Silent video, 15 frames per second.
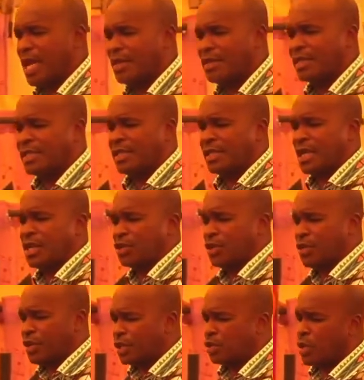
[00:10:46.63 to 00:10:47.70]
discussion
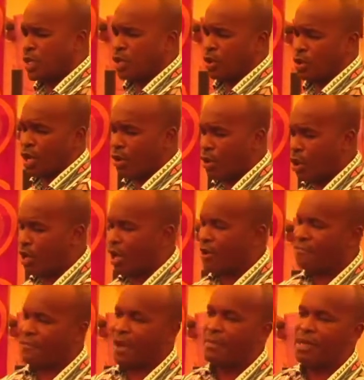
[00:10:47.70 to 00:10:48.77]
this week on our
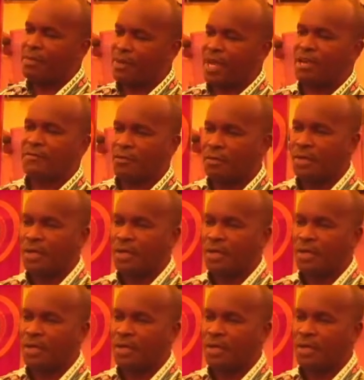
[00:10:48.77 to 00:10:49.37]
family platform,